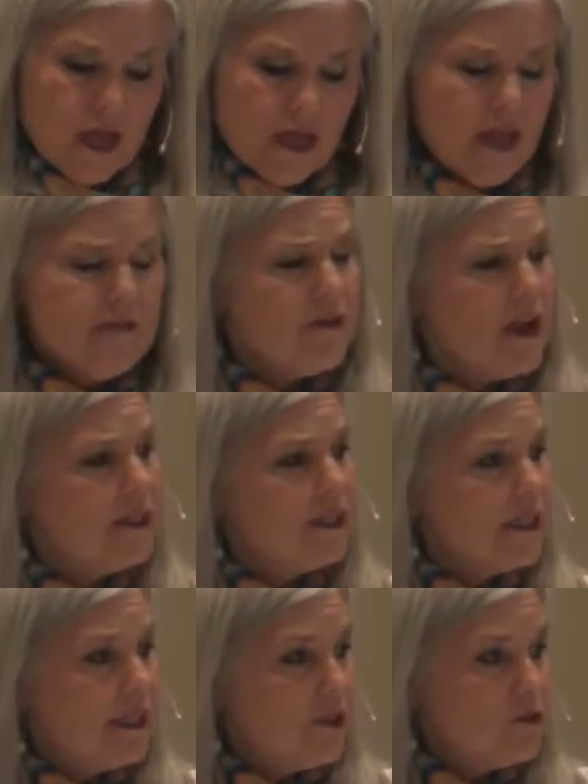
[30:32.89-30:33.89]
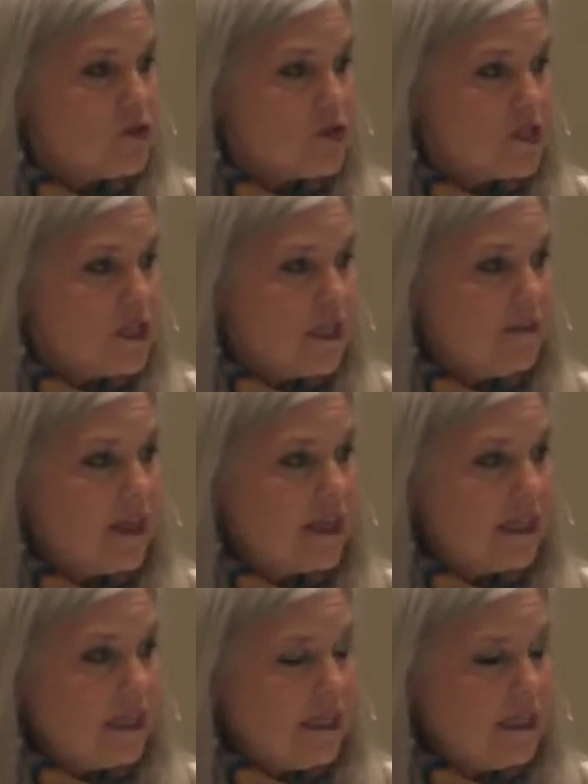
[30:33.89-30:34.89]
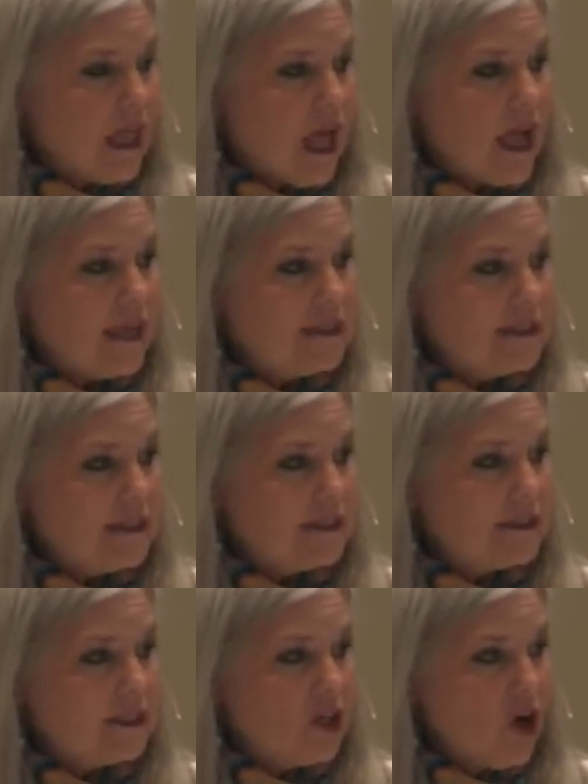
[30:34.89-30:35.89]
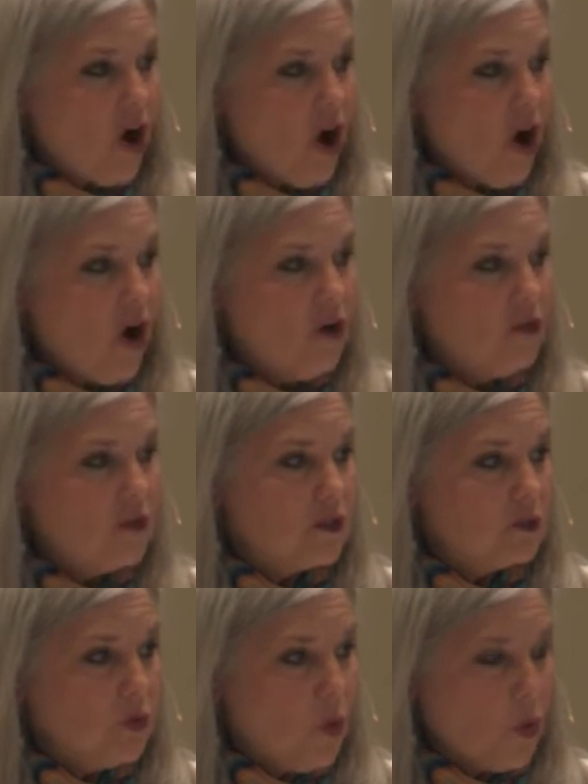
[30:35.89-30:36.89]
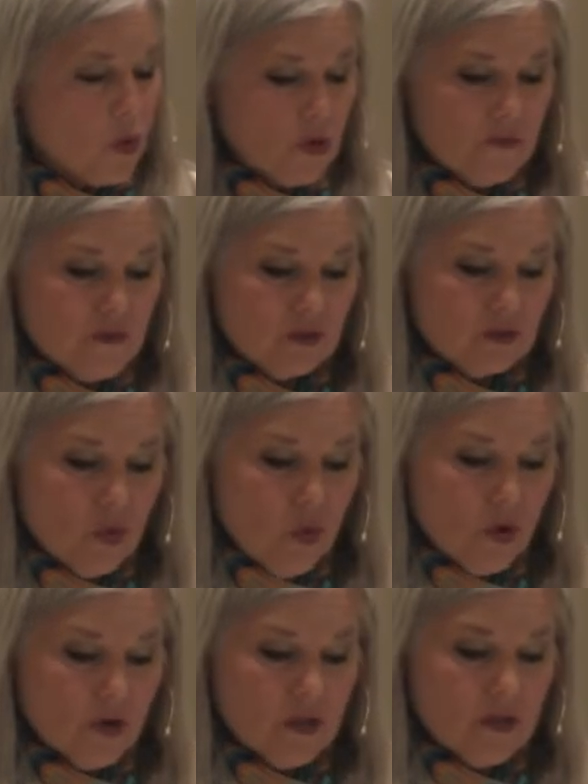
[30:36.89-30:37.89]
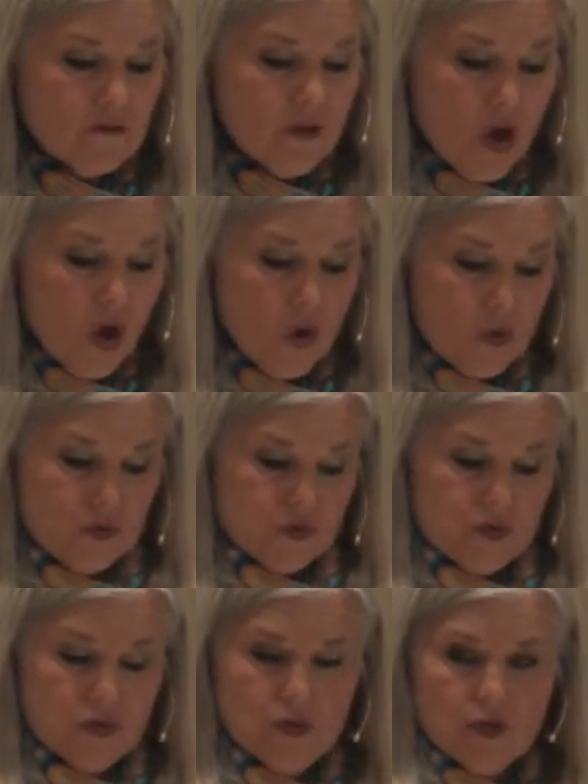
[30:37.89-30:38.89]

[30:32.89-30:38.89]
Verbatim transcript: And I find it interesting that Eli didn't call the Lord of hosts.